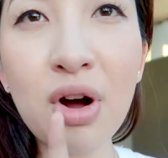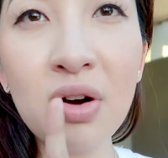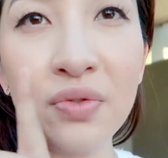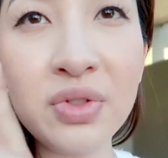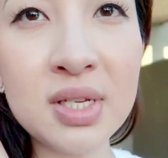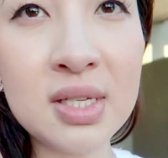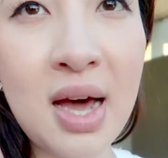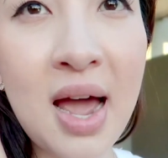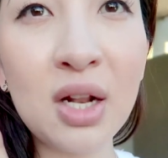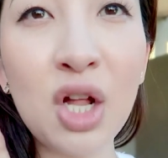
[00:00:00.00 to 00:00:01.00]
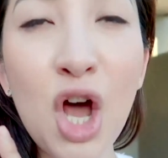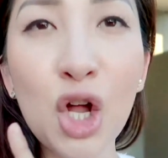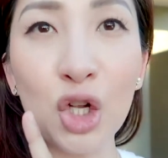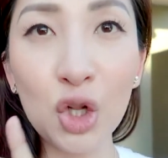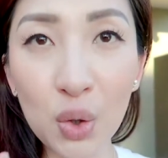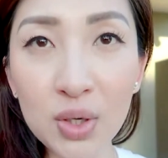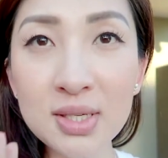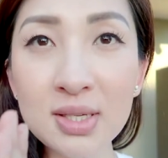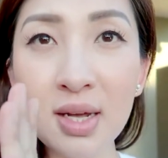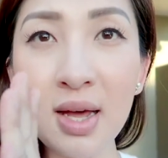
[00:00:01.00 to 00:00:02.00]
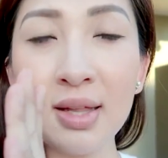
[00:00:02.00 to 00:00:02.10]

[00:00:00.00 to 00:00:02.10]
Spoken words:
of this side looks